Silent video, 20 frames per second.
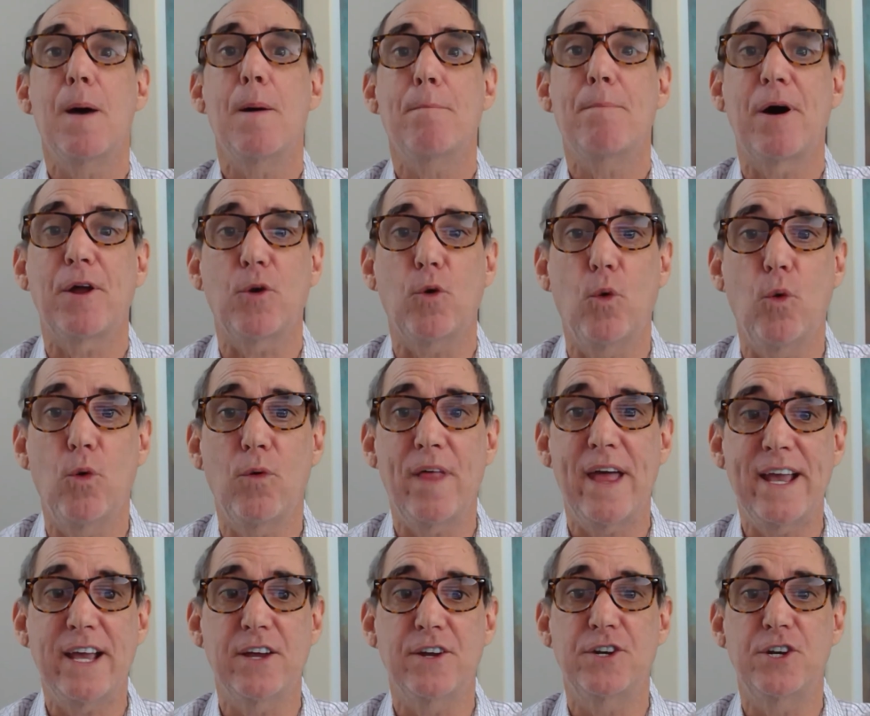But all they
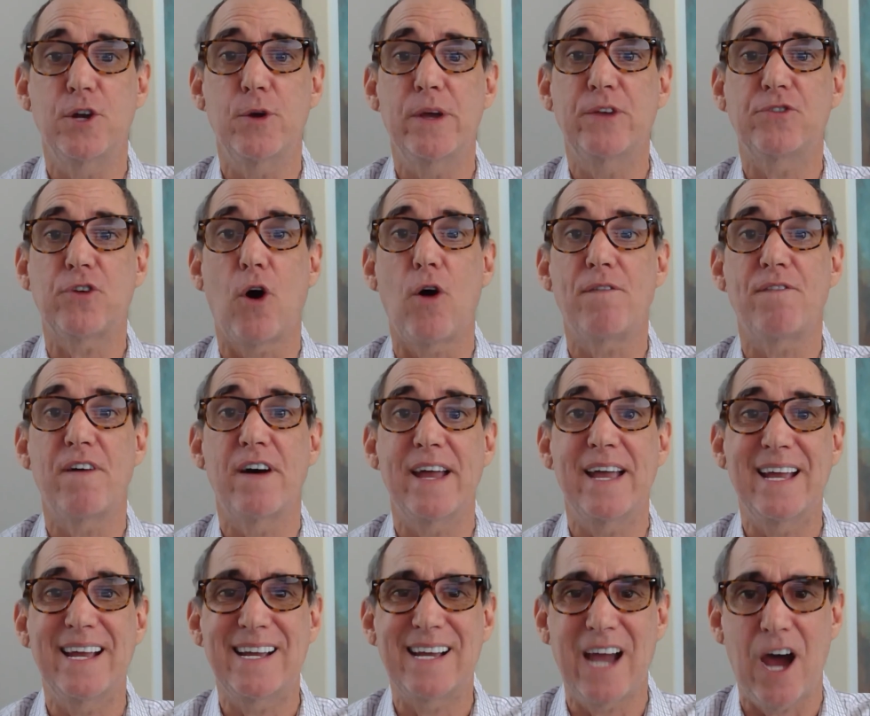can do is offer
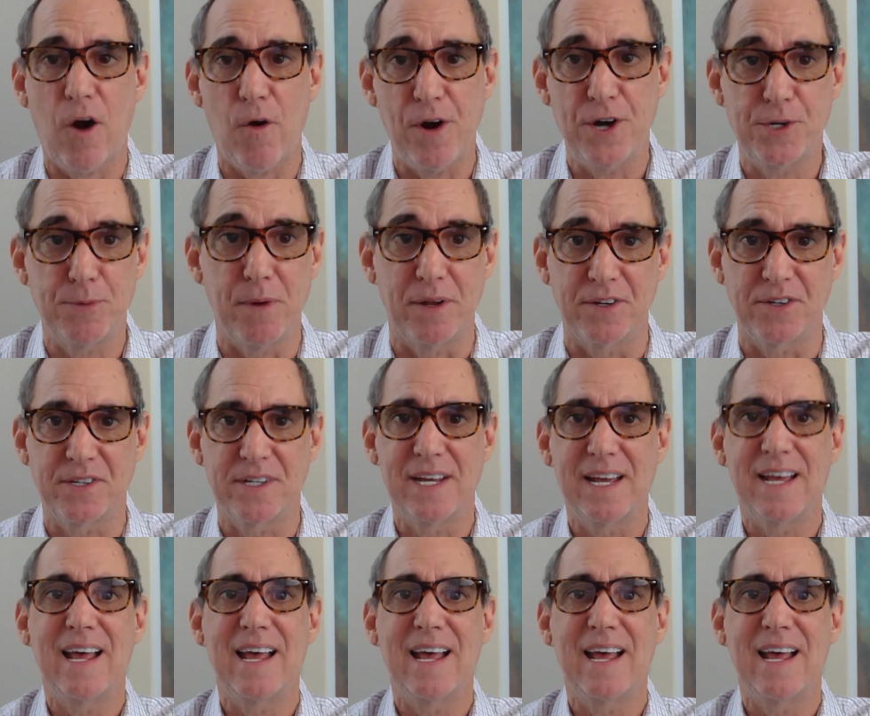encouragement.